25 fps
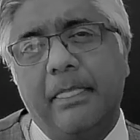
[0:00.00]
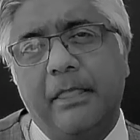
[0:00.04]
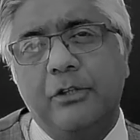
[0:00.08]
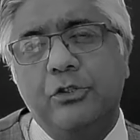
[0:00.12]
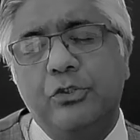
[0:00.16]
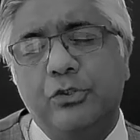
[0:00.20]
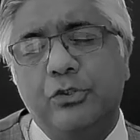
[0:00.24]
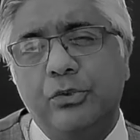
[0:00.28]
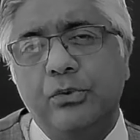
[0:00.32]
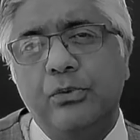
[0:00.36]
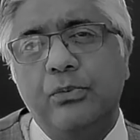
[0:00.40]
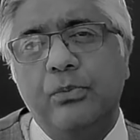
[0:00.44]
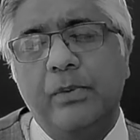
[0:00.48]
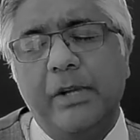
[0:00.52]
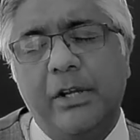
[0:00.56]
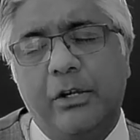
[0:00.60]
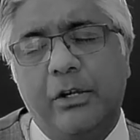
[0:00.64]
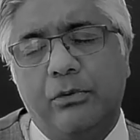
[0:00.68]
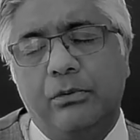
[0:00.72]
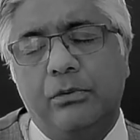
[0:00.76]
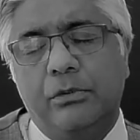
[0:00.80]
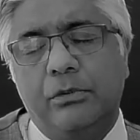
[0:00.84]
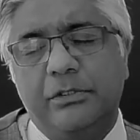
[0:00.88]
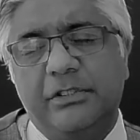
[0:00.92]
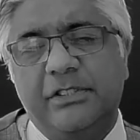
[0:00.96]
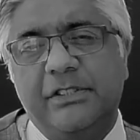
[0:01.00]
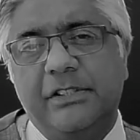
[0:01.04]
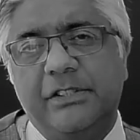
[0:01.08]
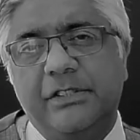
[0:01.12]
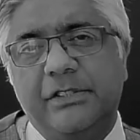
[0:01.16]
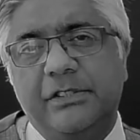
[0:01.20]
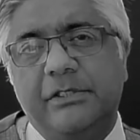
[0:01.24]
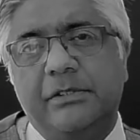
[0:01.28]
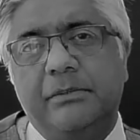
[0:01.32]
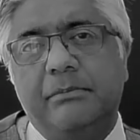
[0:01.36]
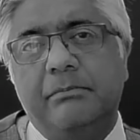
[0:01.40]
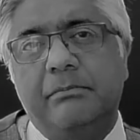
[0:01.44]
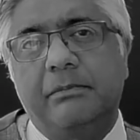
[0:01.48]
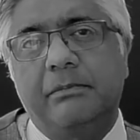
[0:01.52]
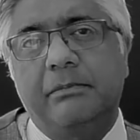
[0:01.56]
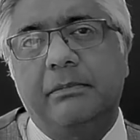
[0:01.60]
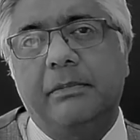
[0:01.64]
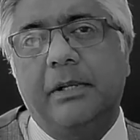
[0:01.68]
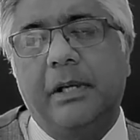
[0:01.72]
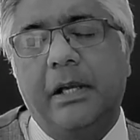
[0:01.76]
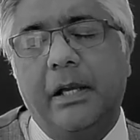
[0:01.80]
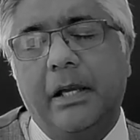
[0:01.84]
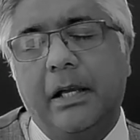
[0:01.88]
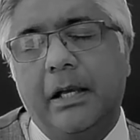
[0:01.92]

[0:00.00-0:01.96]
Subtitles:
the two-week rule system